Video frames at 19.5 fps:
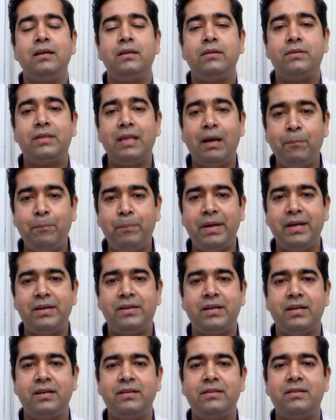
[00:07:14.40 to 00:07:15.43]
Some
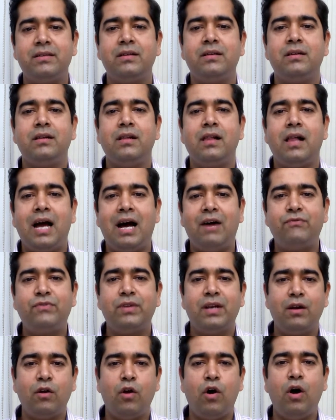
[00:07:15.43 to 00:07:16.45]
patients,
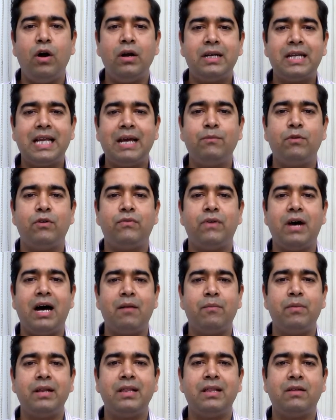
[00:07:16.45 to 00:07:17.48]
after a long time of
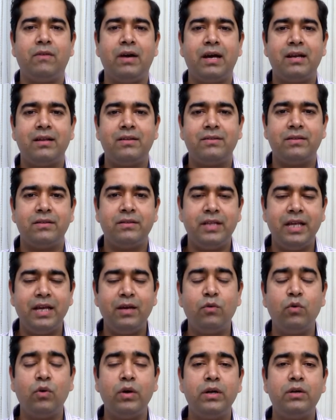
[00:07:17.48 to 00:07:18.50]
harboring the virus,
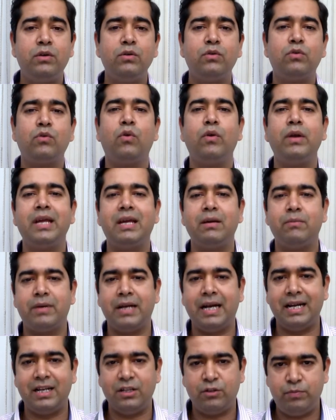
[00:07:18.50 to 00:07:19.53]
they go into chronic
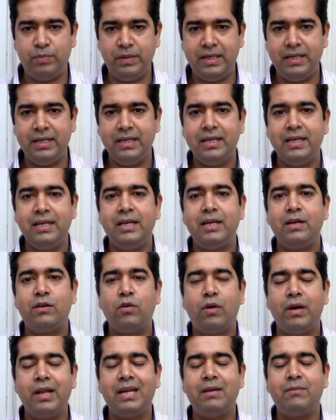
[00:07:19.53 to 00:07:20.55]
hepatitis B.
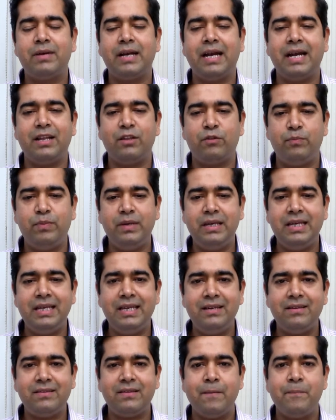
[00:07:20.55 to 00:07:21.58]
Chronic hepatitis
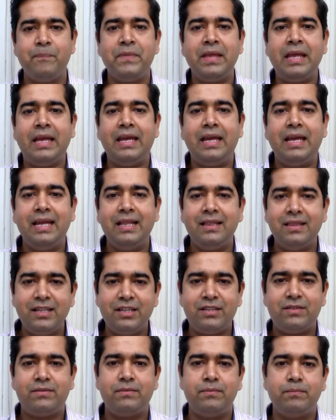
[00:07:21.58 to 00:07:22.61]
B is, in
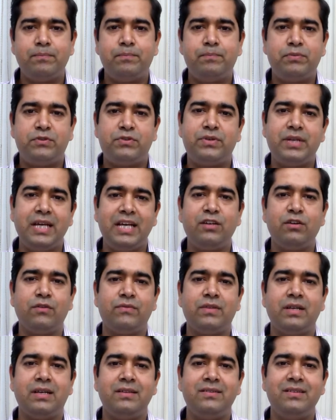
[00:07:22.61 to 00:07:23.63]
this stage
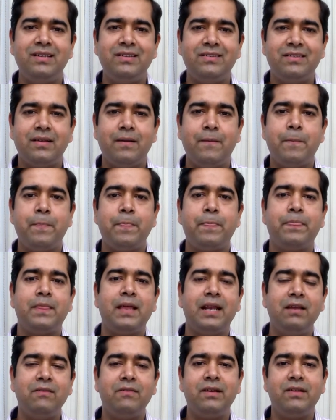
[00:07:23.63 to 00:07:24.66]
of the disease, the
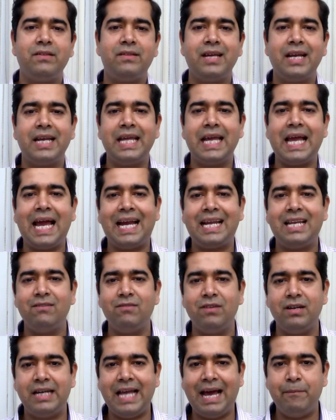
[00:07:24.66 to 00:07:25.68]
liver is getting
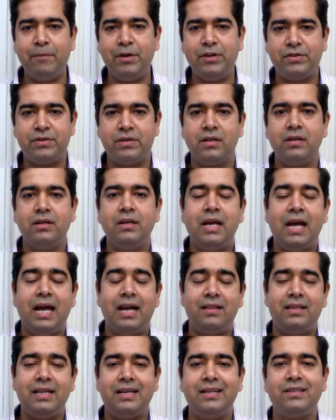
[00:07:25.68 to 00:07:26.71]
actively damaged,
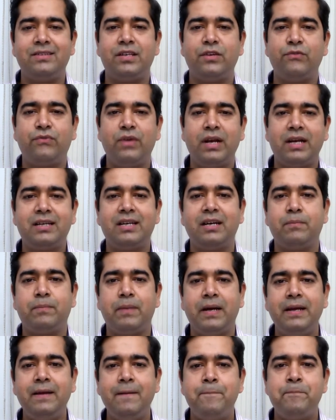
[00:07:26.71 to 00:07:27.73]
and that is reflected
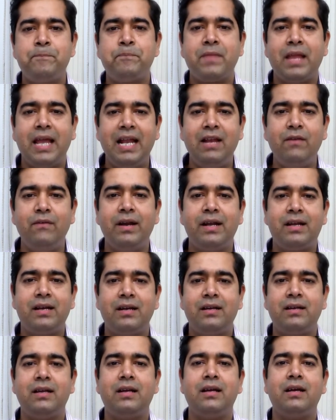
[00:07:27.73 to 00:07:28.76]
by
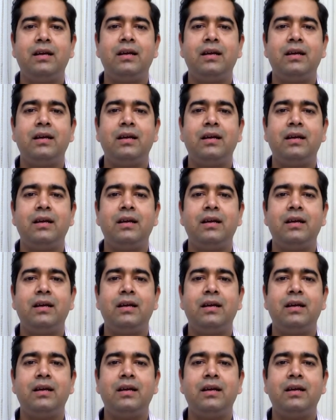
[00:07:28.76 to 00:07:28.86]
elevated